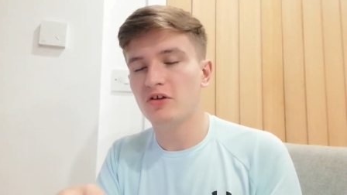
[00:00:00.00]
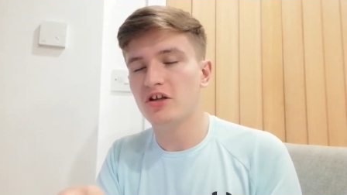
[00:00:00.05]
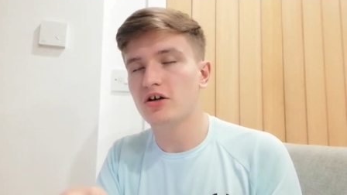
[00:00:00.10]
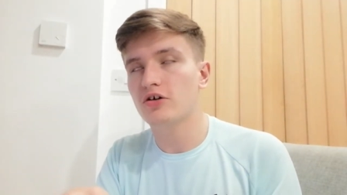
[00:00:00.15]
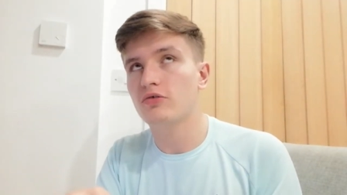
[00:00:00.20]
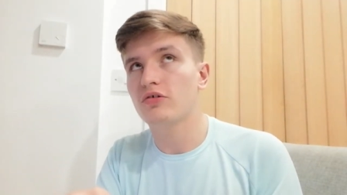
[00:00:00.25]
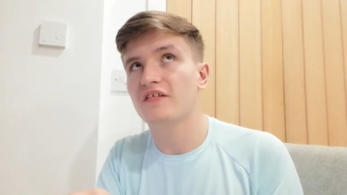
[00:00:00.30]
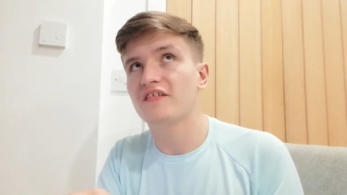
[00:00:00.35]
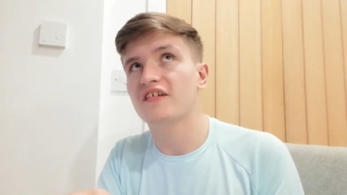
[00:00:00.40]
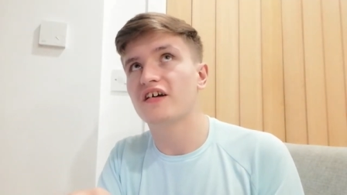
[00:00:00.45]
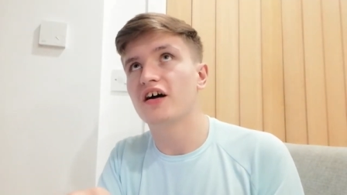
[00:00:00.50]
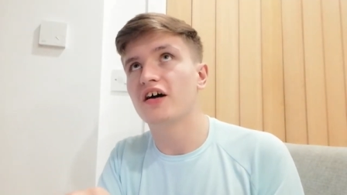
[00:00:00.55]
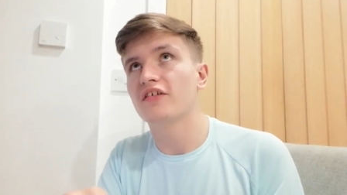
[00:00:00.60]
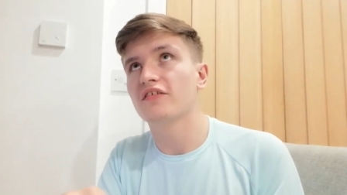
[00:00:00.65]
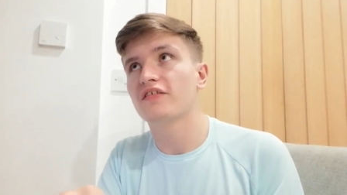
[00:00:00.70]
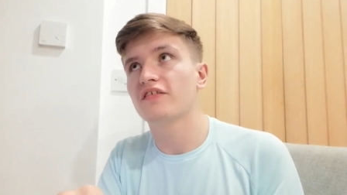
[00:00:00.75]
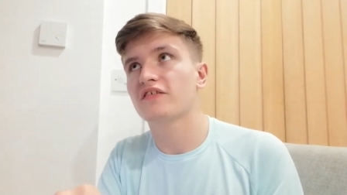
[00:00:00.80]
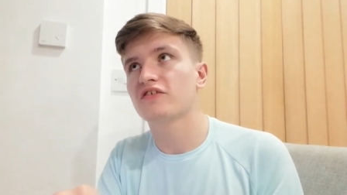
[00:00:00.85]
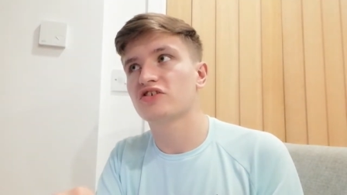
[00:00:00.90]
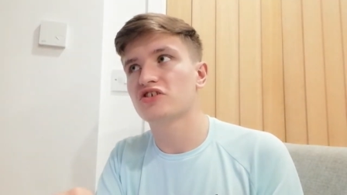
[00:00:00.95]
well not
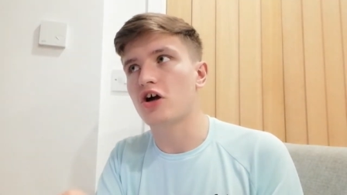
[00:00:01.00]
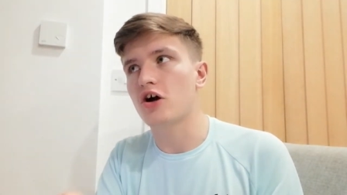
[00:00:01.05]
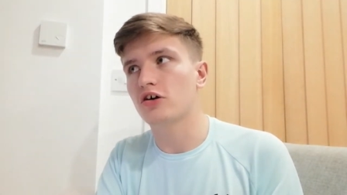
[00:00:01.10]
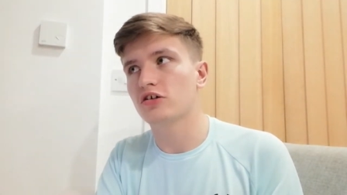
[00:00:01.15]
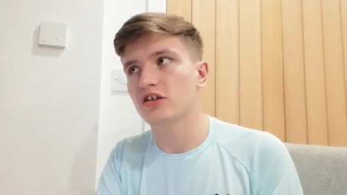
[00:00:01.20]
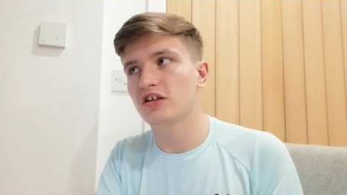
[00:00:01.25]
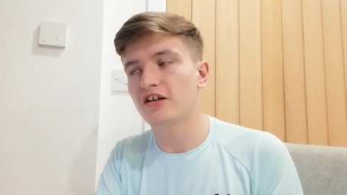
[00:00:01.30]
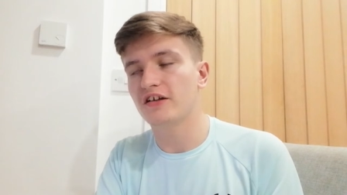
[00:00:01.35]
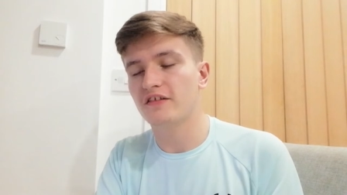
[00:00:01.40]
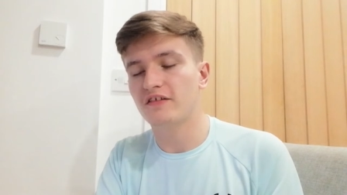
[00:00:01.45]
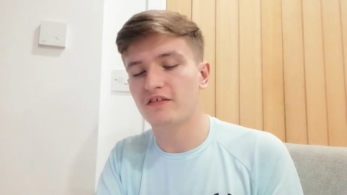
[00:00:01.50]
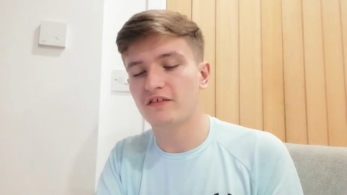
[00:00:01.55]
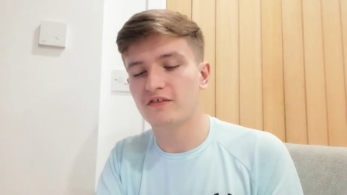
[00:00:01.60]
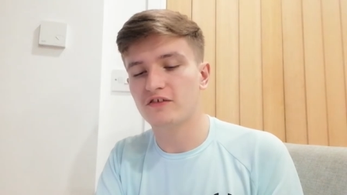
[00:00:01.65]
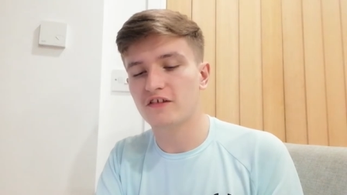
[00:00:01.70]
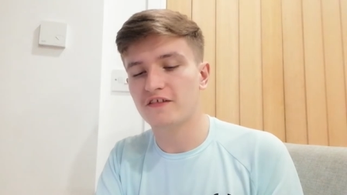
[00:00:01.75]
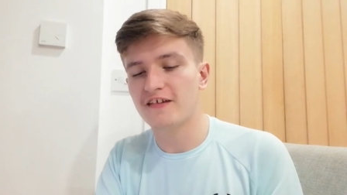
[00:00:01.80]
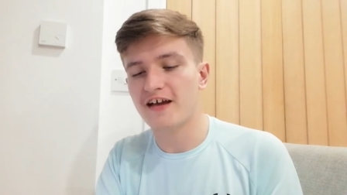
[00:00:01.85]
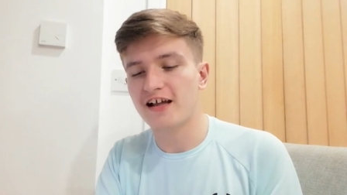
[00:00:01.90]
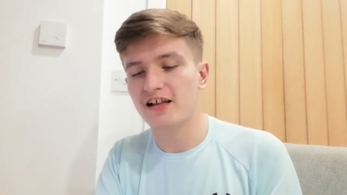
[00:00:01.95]
croissants, chocolate
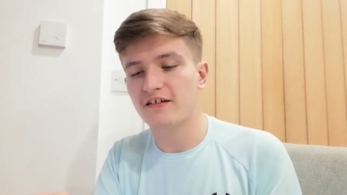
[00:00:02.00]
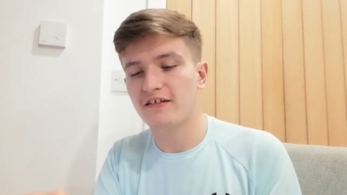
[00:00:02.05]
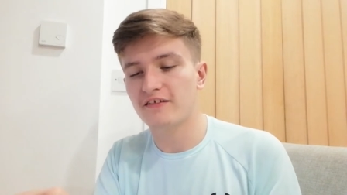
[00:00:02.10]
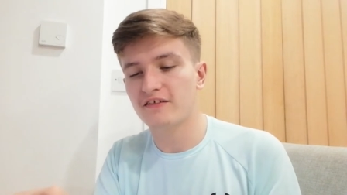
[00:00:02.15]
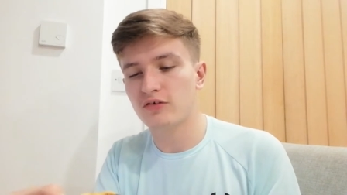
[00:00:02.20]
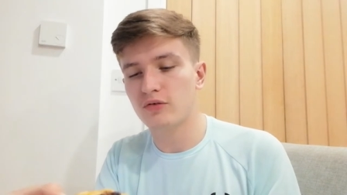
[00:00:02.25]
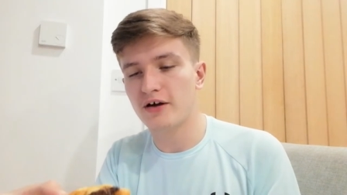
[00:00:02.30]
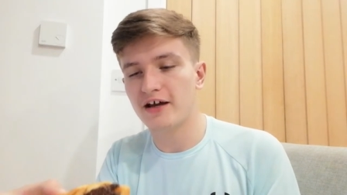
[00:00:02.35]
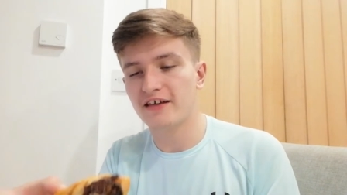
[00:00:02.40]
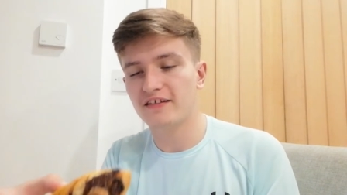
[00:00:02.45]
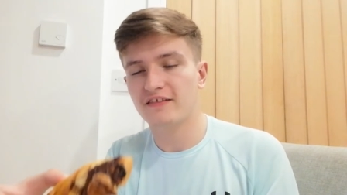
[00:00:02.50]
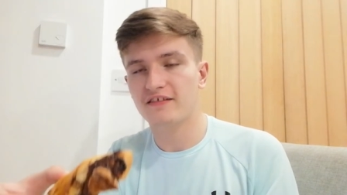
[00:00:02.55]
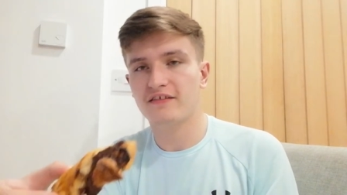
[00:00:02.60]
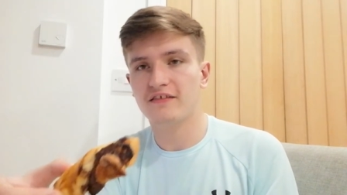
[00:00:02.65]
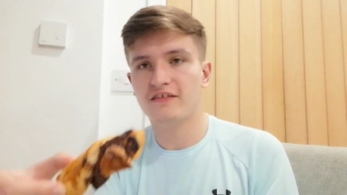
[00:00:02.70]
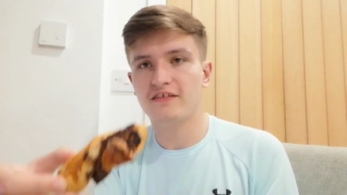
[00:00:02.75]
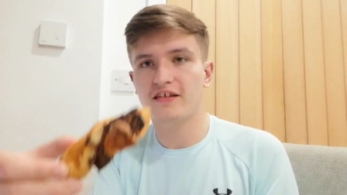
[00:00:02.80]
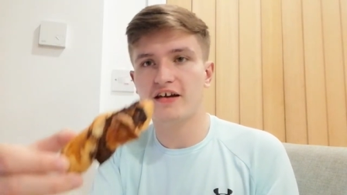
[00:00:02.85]
Nutella twist.